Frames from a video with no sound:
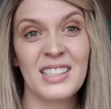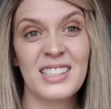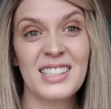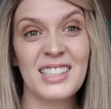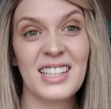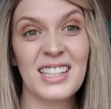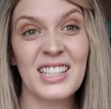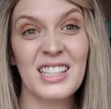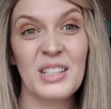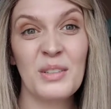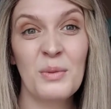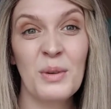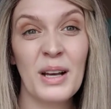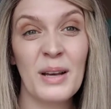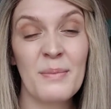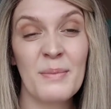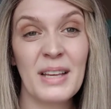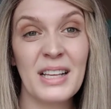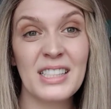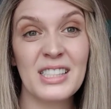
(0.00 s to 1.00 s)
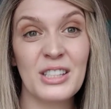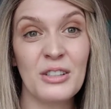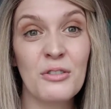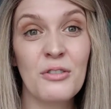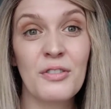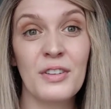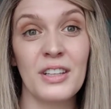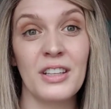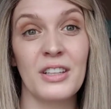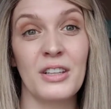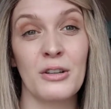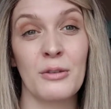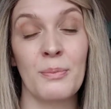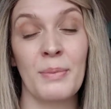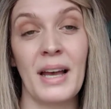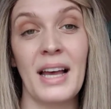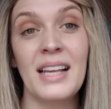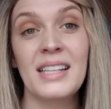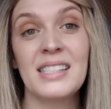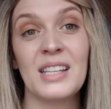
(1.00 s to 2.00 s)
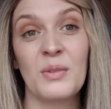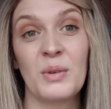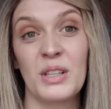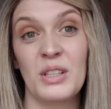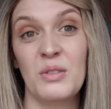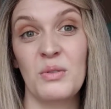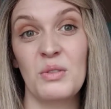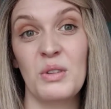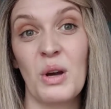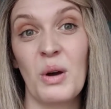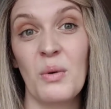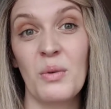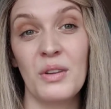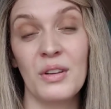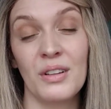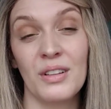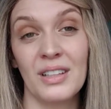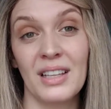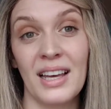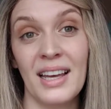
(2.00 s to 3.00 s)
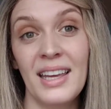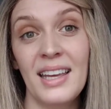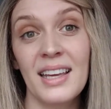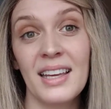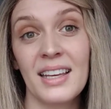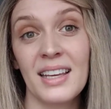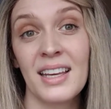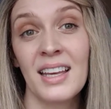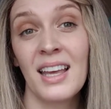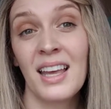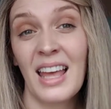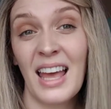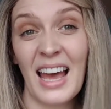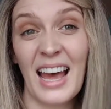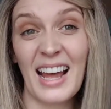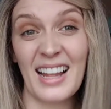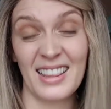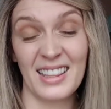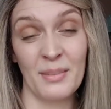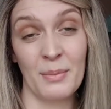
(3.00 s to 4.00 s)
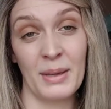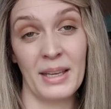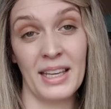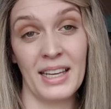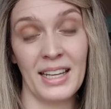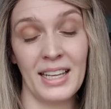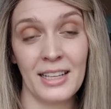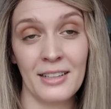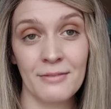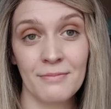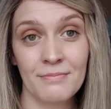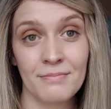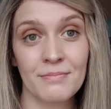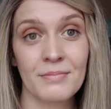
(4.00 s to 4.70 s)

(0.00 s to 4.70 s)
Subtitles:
stick to what makes you feel your best and what you know you'll like at the beginning.